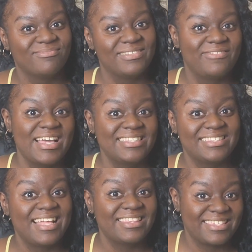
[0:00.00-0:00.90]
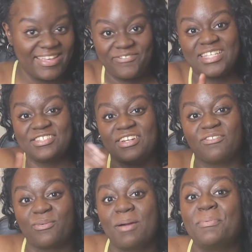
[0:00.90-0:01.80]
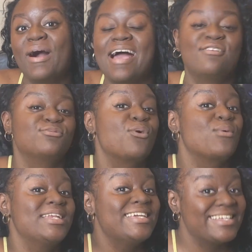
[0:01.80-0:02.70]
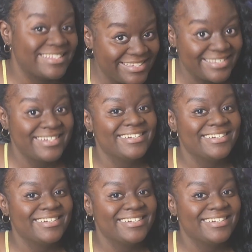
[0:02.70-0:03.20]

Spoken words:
If that's not the definition of a rebel, I don't know what is.